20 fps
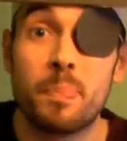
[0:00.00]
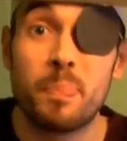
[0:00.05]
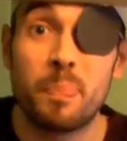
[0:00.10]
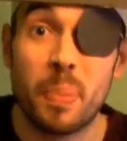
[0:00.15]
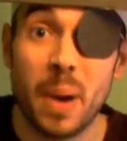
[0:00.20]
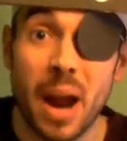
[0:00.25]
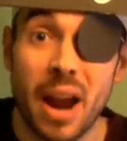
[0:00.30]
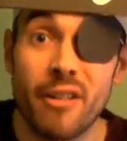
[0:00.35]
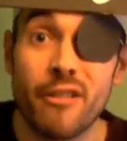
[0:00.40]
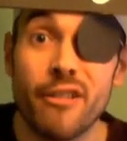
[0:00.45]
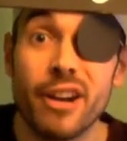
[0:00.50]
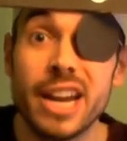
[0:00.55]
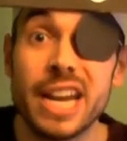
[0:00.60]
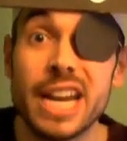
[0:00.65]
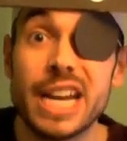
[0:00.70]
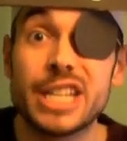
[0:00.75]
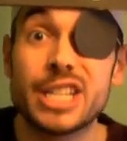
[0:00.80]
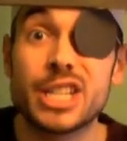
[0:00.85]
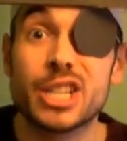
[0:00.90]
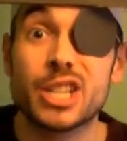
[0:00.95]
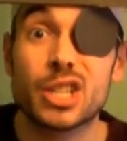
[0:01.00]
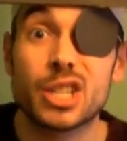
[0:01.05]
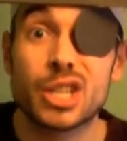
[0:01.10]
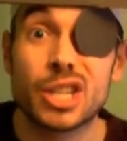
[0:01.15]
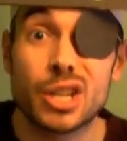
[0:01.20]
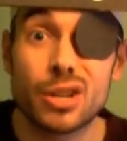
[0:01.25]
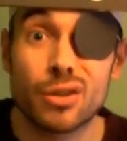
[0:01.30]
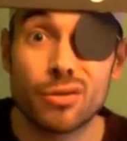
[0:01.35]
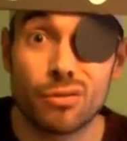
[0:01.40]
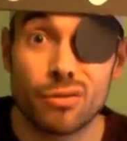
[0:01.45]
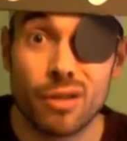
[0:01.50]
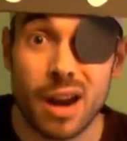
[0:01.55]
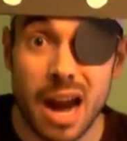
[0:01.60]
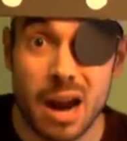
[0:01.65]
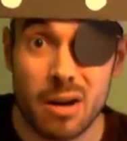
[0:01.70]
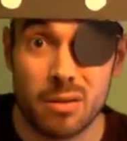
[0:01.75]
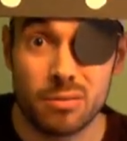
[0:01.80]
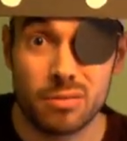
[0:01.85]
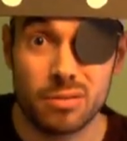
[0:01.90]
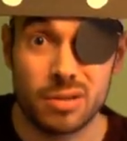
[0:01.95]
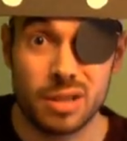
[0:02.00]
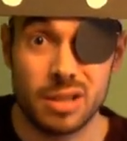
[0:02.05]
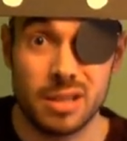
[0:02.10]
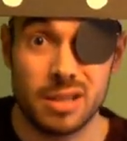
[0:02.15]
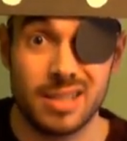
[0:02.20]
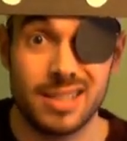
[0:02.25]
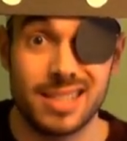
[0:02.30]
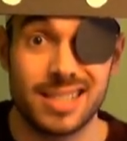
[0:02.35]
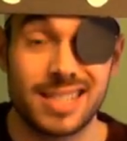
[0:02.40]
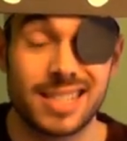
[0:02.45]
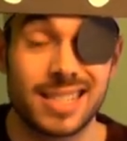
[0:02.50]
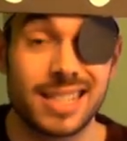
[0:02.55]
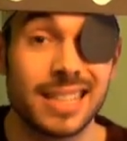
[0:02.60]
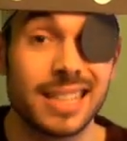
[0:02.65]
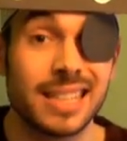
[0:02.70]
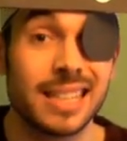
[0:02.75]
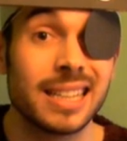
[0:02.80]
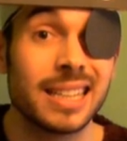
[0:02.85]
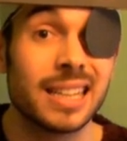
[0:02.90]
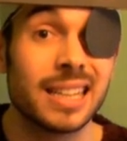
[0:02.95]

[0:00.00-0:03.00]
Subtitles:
buried trousers.